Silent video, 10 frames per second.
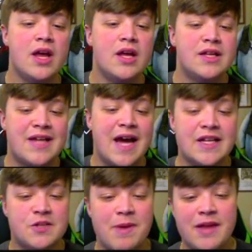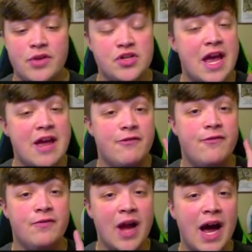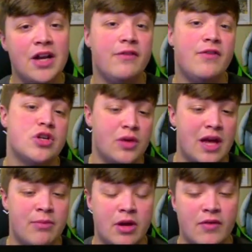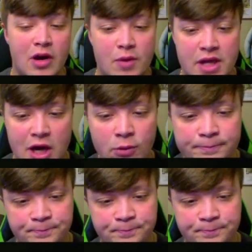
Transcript: Titans-Panthers, a non-divisional game here. There we go.